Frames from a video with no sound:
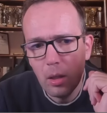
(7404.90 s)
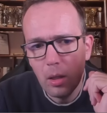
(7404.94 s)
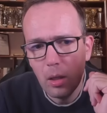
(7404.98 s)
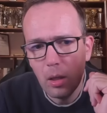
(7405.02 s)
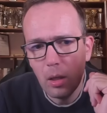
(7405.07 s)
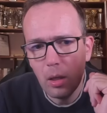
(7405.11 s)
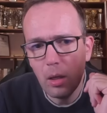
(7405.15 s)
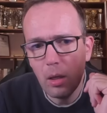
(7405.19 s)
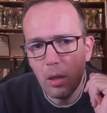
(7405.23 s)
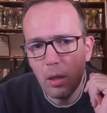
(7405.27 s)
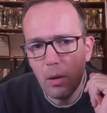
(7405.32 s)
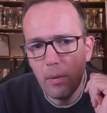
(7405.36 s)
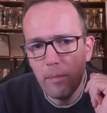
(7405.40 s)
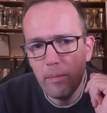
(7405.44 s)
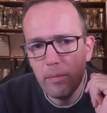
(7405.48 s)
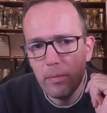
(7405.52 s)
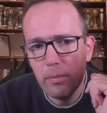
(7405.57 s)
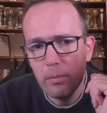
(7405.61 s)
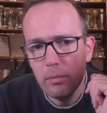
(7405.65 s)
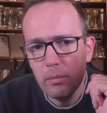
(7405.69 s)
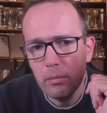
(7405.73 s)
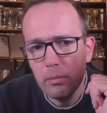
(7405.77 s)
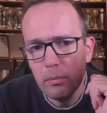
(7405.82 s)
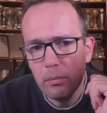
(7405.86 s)

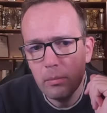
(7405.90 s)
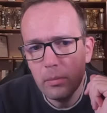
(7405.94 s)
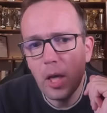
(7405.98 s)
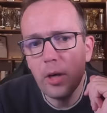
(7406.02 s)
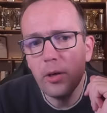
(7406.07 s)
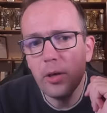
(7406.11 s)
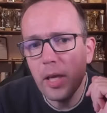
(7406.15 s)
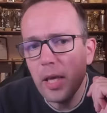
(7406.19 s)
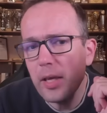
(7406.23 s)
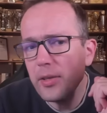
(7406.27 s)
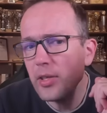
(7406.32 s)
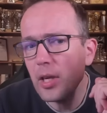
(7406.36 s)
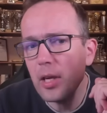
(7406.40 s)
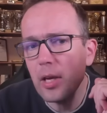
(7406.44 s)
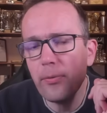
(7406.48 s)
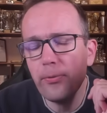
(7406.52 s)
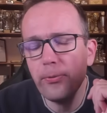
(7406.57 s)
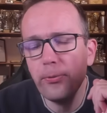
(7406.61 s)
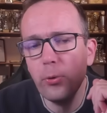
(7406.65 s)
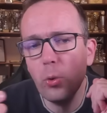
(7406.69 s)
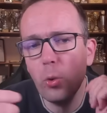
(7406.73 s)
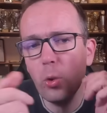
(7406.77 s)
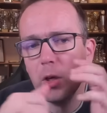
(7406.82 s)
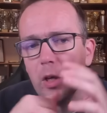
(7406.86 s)
There is an
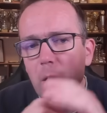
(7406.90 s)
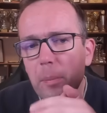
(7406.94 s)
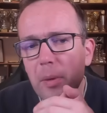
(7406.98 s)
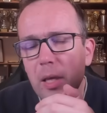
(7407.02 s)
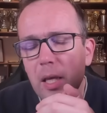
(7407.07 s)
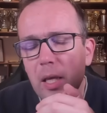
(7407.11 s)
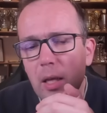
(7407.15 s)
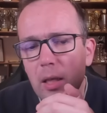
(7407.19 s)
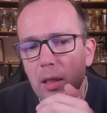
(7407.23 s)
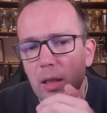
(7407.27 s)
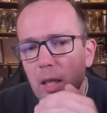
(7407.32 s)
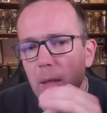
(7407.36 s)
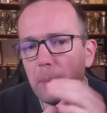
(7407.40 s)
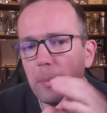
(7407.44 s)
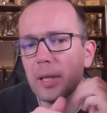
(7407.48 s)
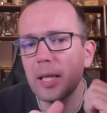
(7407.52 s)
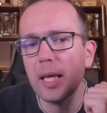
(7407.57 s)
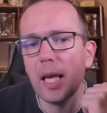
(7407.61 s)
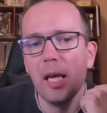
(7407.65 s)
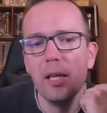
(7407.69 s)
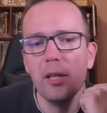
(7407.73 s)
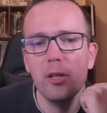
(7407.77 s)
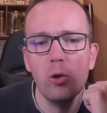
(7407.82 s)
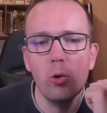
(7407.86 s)
f4 immediately, but
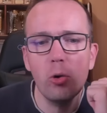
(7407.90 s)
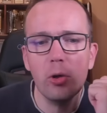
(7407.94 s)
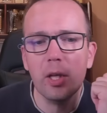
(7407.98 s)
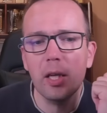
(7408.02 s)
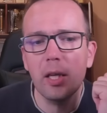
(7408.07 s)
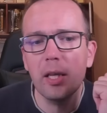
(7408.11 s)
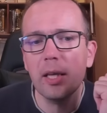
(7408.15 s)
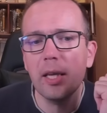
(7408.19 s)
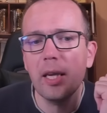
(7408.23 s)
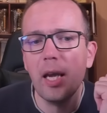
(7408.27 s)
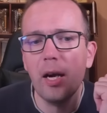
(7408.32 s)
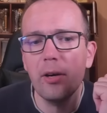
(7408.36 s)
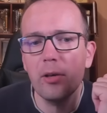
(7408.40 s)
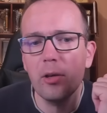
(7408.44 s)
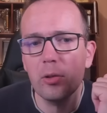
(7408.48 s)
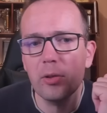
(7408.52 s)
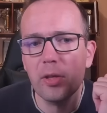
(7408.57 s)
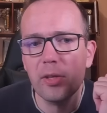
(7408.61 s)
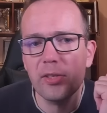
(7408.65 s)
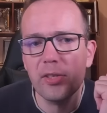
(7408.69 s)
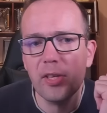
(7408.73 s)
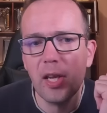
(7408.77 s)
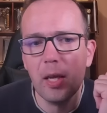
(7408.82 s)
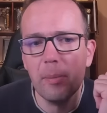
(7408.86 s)
again, you're going to carry out
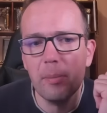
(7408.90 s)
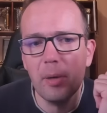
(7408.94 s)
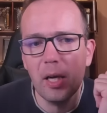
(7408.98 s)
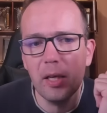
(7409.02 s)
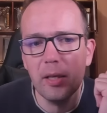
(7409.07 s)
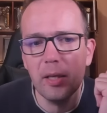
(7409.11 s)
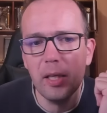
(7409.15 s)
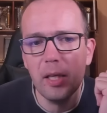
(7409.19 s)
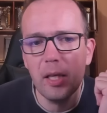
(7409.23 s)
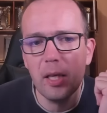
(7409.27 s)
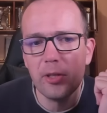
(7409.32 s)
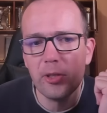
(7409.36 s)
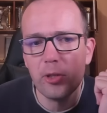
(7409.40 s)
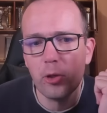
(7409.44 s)
the same idea.